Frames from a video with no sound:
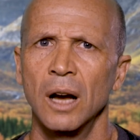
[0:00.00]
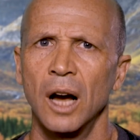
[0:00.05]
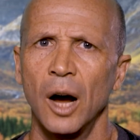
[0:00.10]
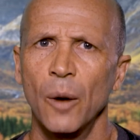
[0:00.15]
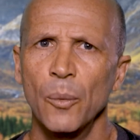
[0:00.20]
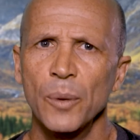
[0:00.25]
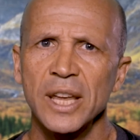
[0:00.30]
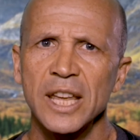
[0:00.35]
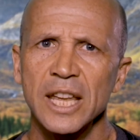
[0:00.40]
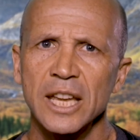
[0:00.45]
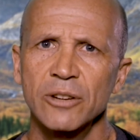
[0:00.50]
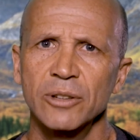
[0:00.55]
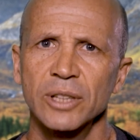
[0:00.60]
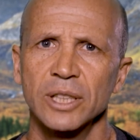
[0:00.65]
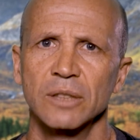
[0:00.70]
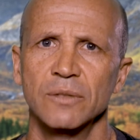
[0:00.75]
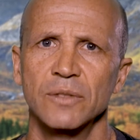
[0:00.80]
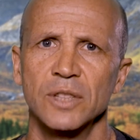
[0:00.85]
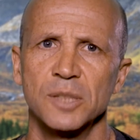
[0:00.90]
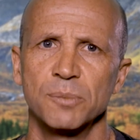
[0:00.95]
Are we
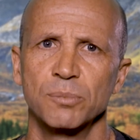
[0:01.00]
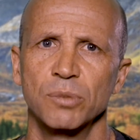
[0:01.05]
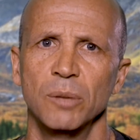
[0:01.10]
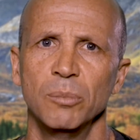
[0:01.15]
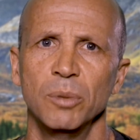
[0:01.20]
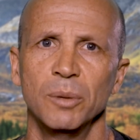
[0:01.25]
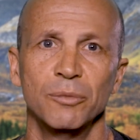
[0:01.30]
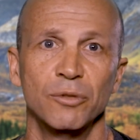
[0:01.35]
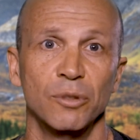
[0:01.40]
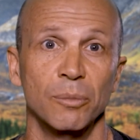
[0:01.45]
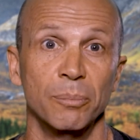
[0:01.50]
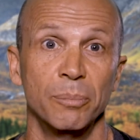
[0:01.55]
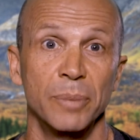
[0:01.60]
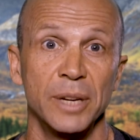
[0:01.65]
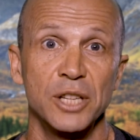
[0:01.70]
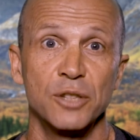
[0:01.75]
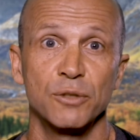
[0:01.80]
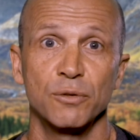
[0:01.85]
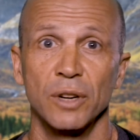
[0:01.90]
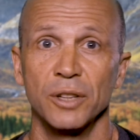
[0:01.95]
hearing of this problem from
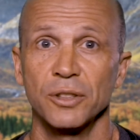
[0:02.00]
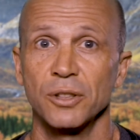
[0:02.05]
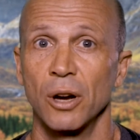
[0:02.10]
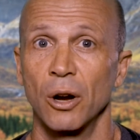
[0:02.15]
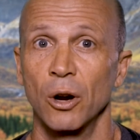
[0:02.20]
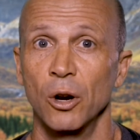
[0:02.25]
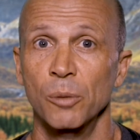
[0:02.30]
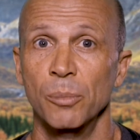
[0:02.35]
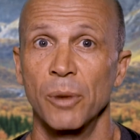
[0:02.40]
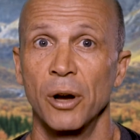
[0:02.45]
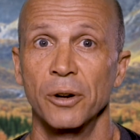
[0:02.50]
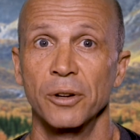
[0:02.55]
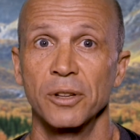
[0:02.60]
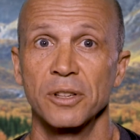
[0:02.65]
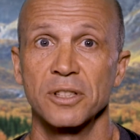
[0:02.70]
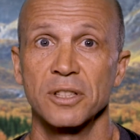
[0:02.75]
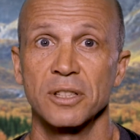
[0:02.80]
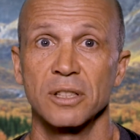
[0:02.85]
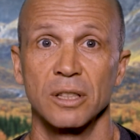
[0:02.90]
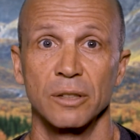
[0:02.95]
beachfront
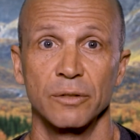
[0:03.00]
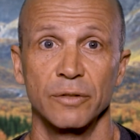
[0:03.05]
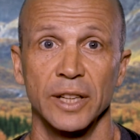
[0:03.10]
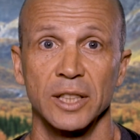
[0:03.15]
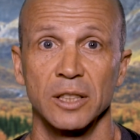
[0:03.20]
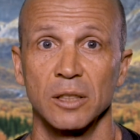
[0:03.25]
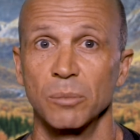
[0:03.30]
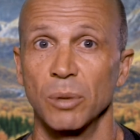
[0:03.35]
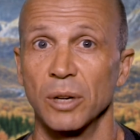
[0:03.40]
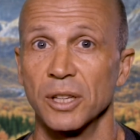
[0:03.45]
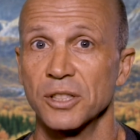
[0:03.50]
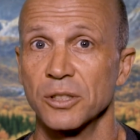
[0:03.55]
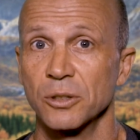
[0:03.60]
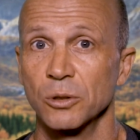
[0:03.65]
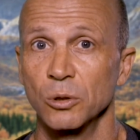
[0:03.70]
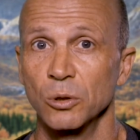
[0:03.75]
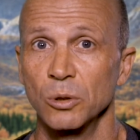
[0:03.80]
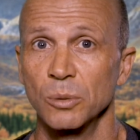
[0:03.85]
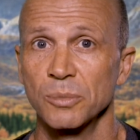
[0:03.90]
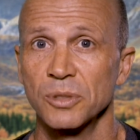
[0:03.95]
homeowners affected by
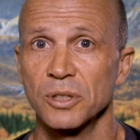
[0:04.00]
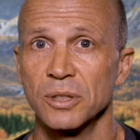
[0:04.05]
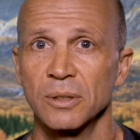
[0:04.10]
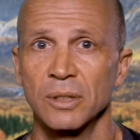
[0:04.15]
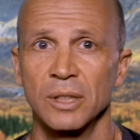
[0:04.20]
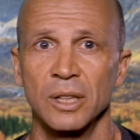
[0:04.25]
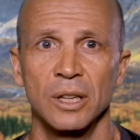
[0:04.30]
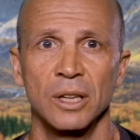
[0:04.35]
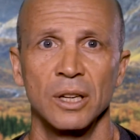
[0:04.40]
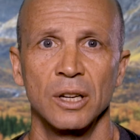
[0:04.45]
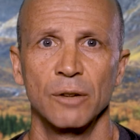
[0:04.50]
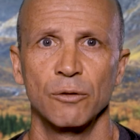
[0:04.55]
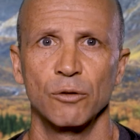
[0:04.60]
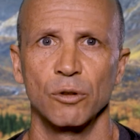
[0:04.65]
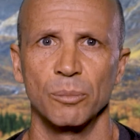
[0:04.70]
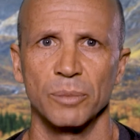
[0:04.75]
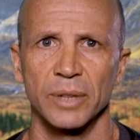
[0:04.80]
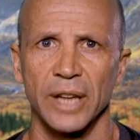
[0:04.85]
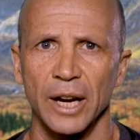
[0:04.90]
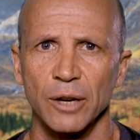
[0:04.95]
storms,
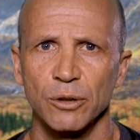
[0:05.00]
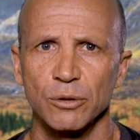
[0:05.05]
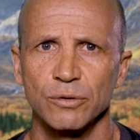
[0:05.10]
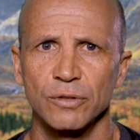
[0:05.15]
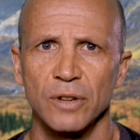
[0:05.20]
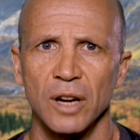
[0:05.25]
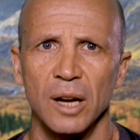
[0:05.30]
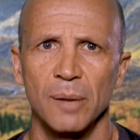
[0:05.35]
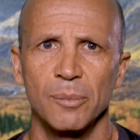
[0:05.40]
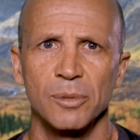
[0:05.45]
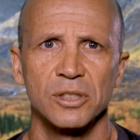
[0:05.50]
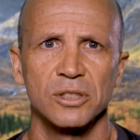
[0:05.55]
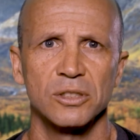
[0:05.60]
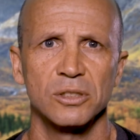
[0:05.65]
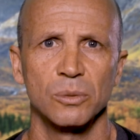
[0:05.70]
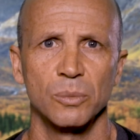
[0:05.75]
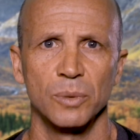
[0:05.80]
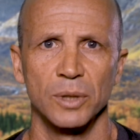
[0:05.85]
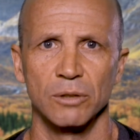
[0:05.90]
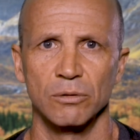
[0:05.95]
from cattle
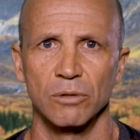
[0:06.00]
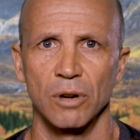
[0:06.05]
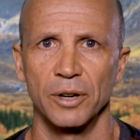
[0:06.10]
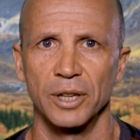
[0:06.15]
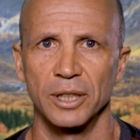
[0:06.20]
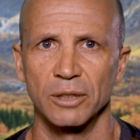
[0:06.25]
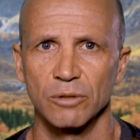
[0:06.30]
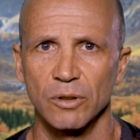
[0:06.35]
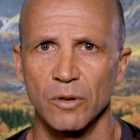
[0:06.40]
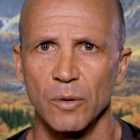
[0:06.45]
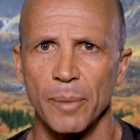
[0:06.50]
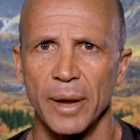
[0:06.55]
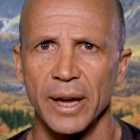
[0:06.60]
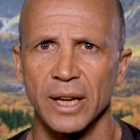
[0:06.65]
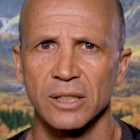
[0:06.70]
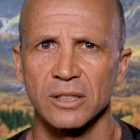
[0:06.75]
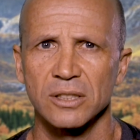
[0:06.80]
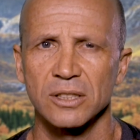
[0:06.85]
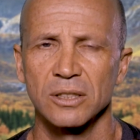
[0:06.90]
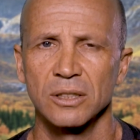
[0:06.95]
farmers with eroding
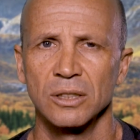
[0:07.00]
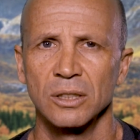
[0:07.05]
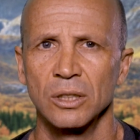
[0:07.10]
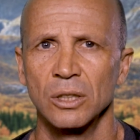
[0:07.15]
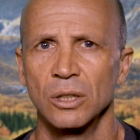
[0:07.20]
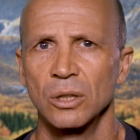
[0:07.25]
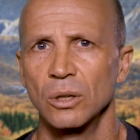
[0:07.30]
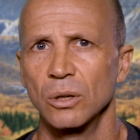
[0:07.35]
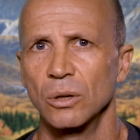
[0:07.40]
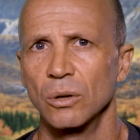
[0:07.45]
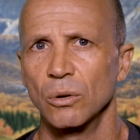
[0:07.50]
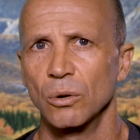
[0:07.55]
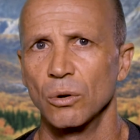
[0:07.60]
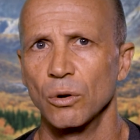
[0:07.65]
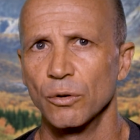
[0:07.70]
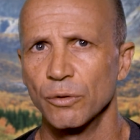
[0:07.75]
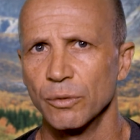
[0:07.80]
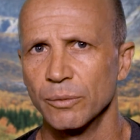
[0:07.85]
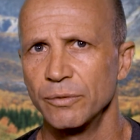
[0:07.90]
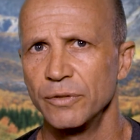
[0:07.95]
riverbanks,
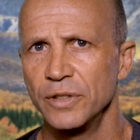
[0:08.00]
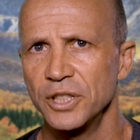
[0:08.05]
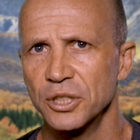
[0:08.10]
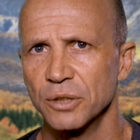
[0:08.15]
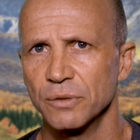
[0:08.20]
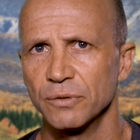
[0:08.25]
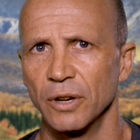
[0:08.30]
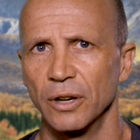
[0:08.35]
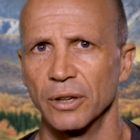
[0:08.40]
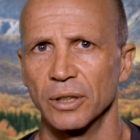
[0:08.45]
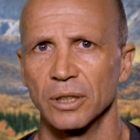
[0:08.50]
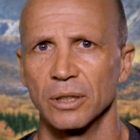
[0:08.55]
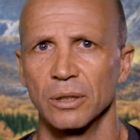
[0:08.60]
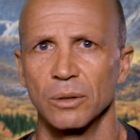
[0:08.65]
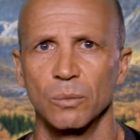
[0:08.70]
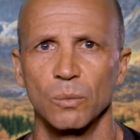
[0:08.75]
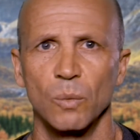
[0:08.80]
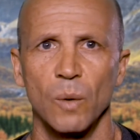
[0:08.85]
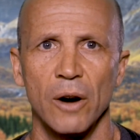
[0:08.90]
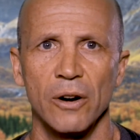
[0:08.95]
or from fisherfolk
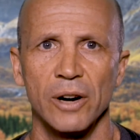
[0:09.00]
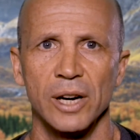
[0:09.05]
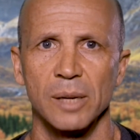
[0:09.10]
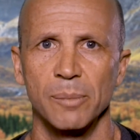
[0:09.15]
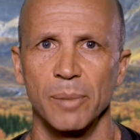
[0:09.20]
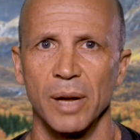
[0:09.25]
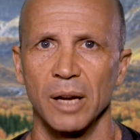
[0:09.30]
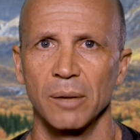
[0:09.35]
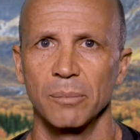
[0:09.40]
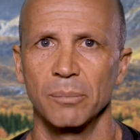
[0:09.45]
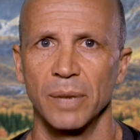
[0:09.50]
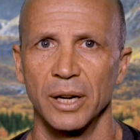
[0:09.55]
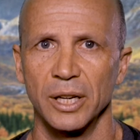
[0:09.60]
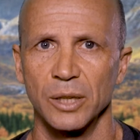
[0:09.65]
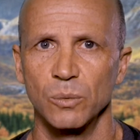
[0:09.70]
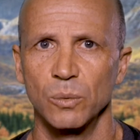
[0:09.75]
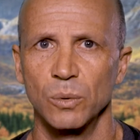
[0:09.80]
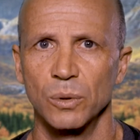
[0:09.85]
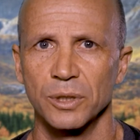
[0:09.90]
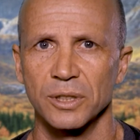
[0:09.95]
worried about
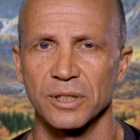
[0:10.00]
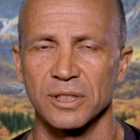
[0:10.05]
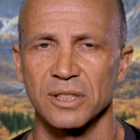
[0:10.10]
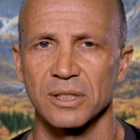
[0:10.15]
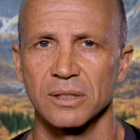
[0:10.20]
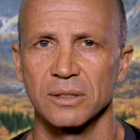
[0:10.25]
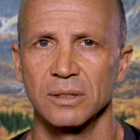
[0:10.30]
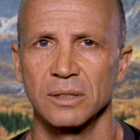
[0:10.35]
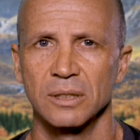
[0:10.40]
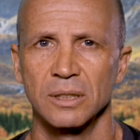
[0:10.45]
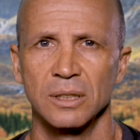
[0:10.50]
muddy waters?